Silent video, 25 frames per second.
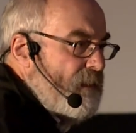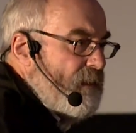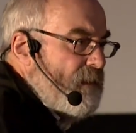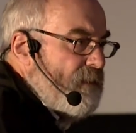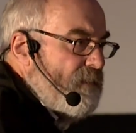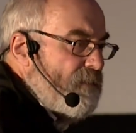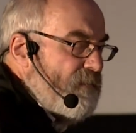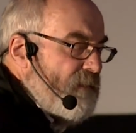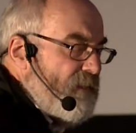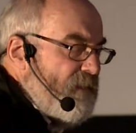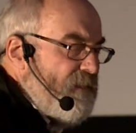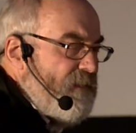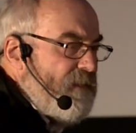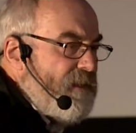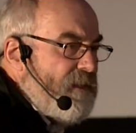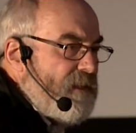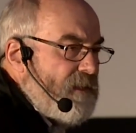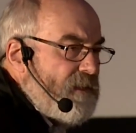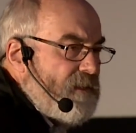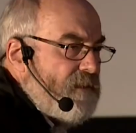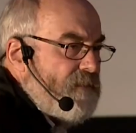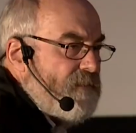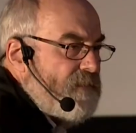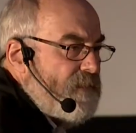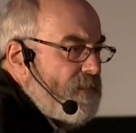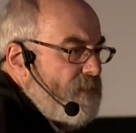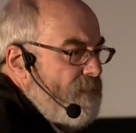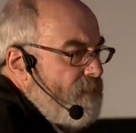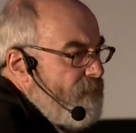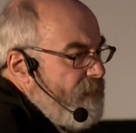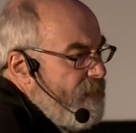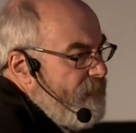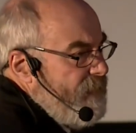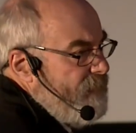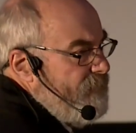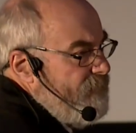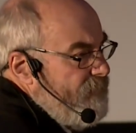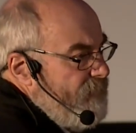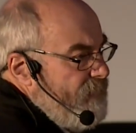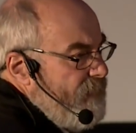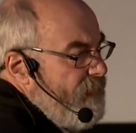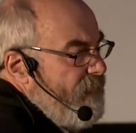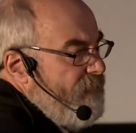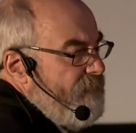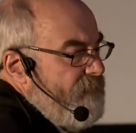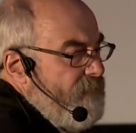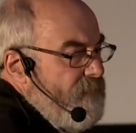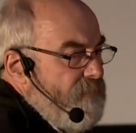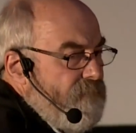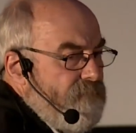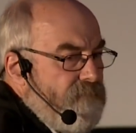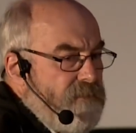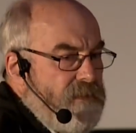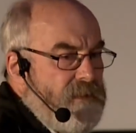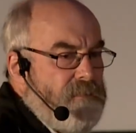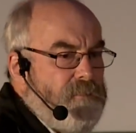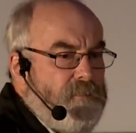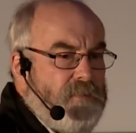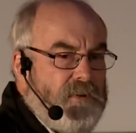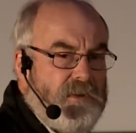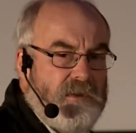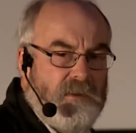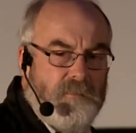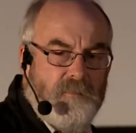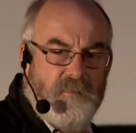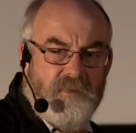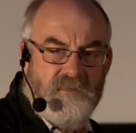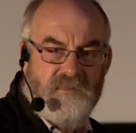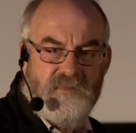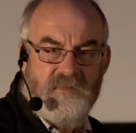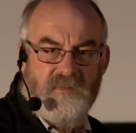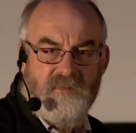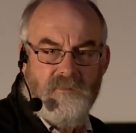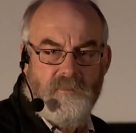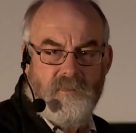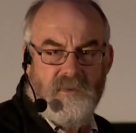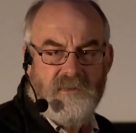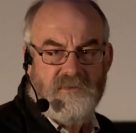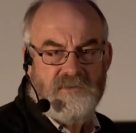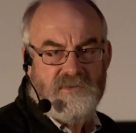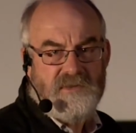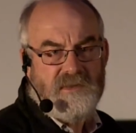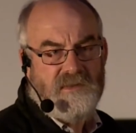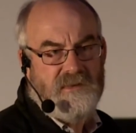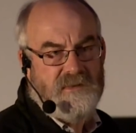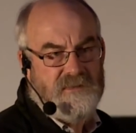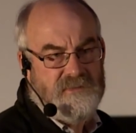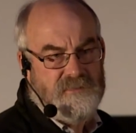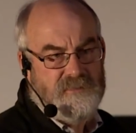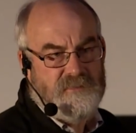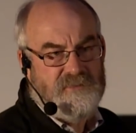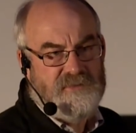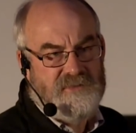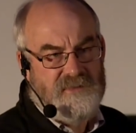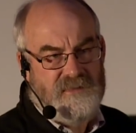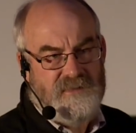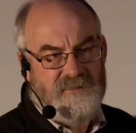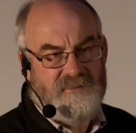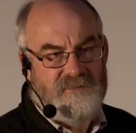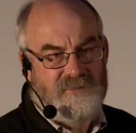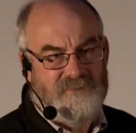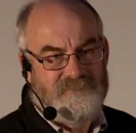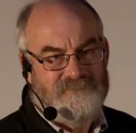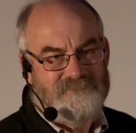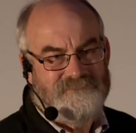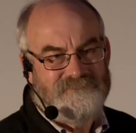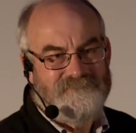The reason it can do that is it repurposes punch card machines.